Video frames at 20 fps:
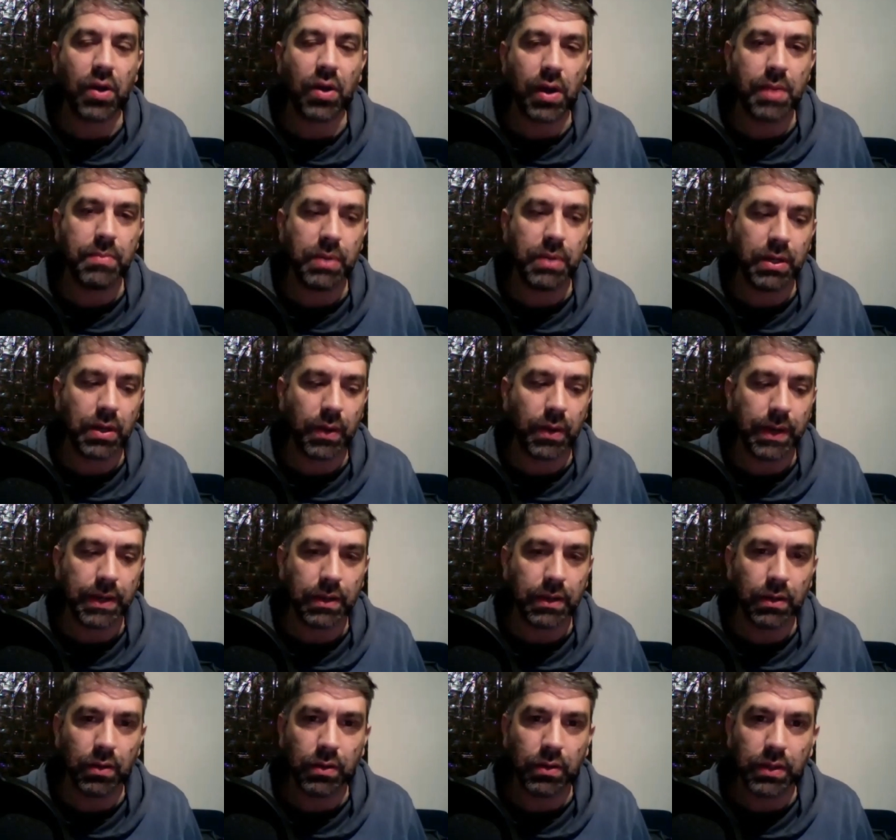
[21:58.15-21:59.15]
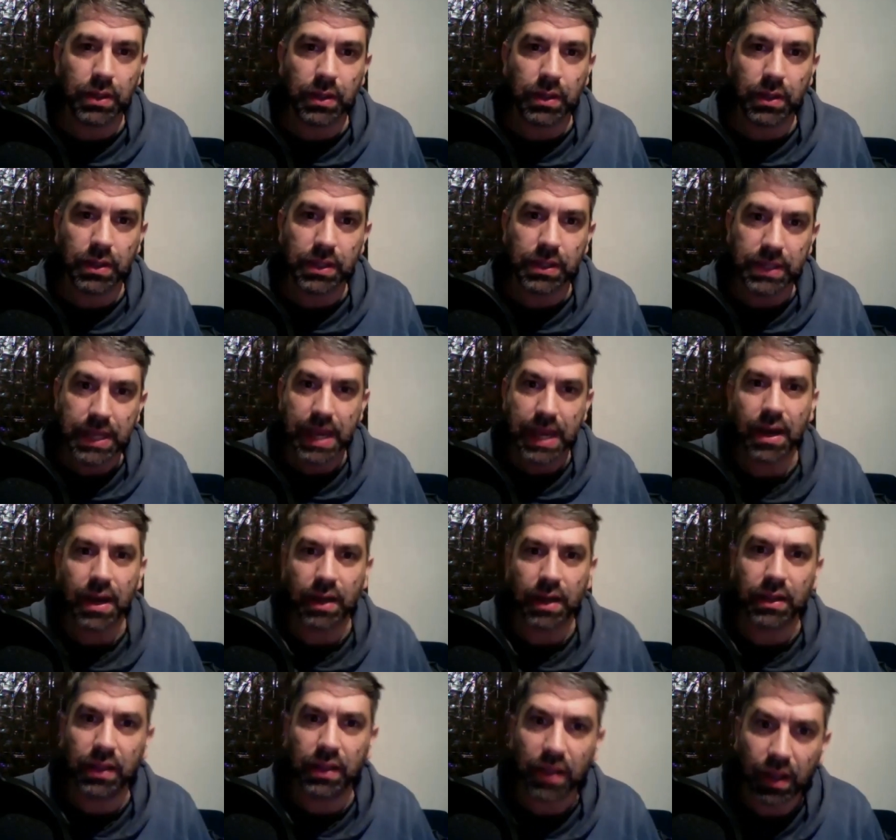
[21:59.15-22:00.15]
time you're going yeah
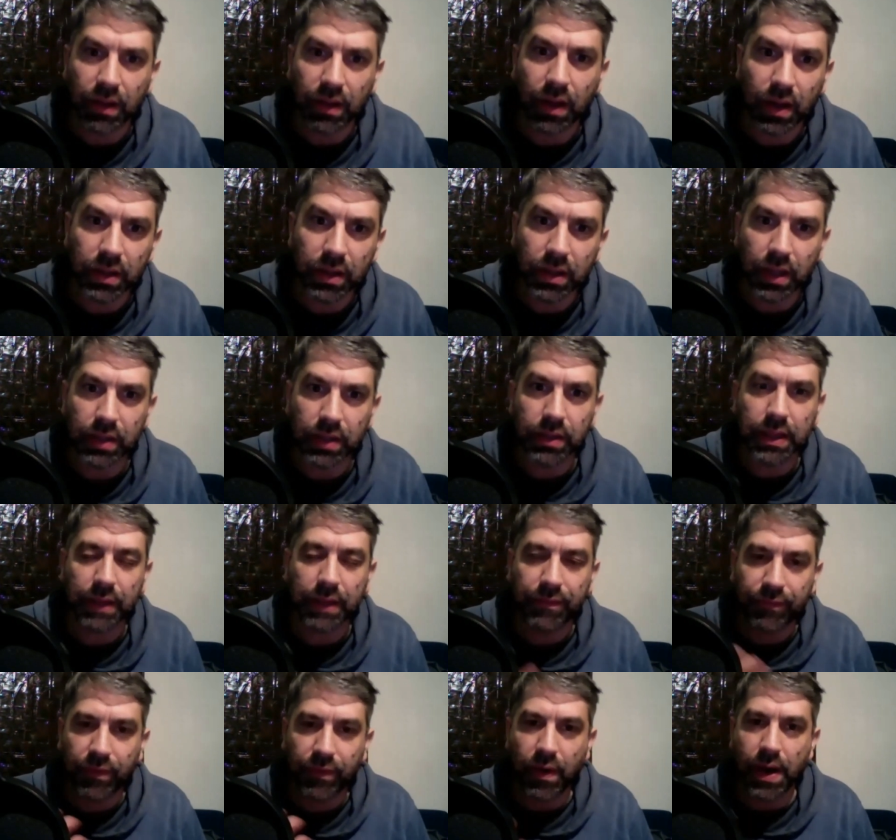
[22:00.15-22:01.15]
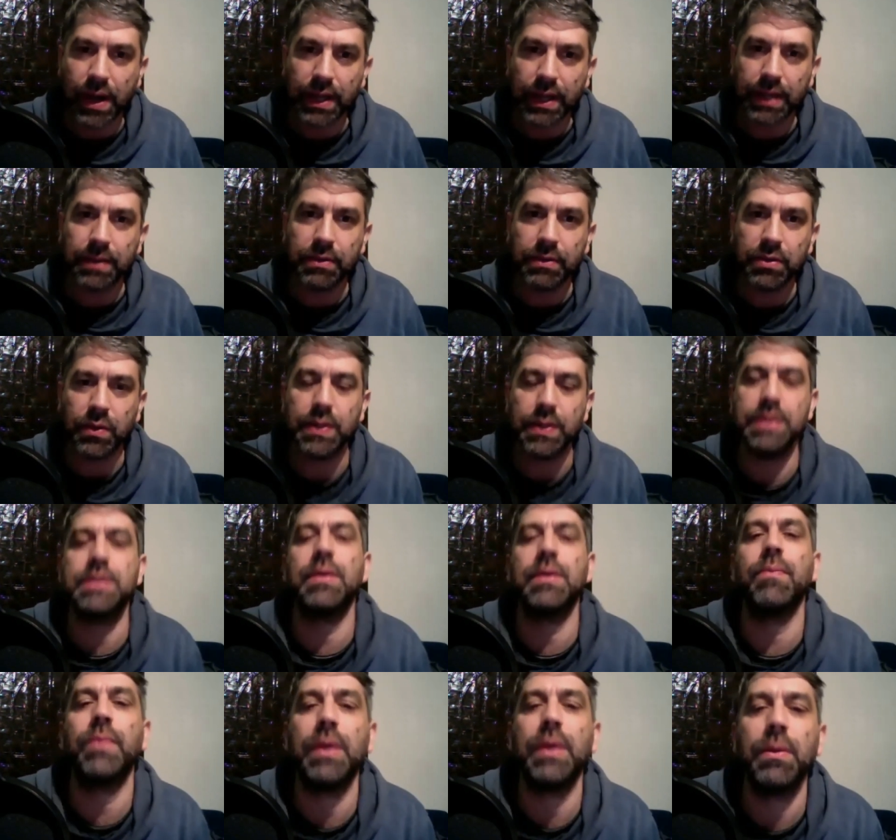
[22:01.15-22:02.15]
i'd love uh, that they're finally doing
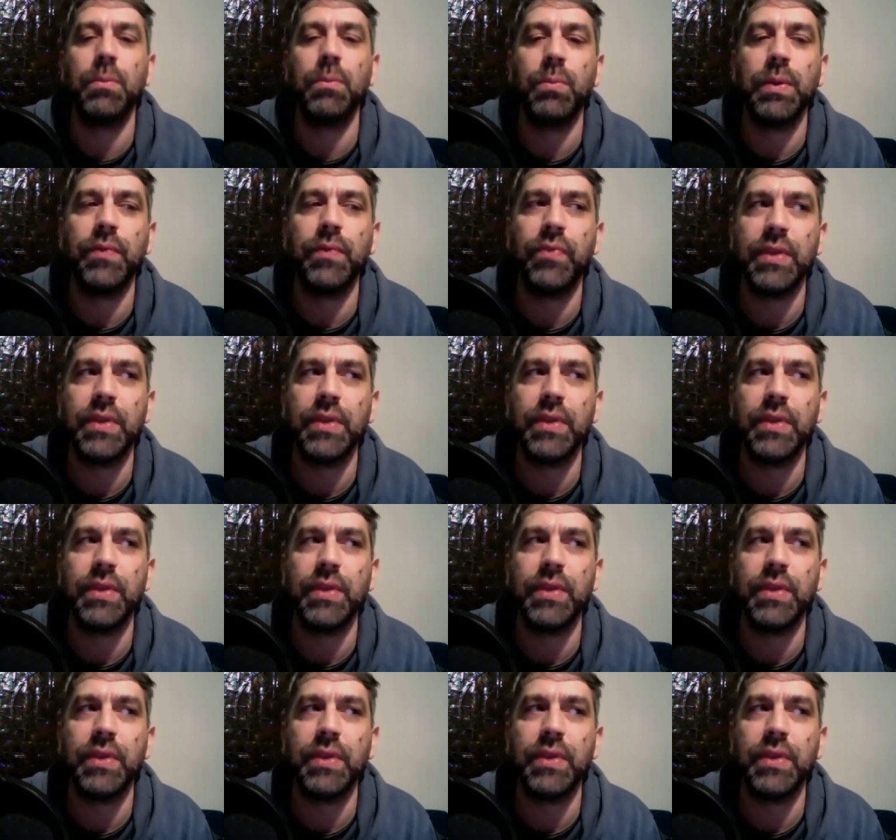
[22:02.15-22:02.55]
something with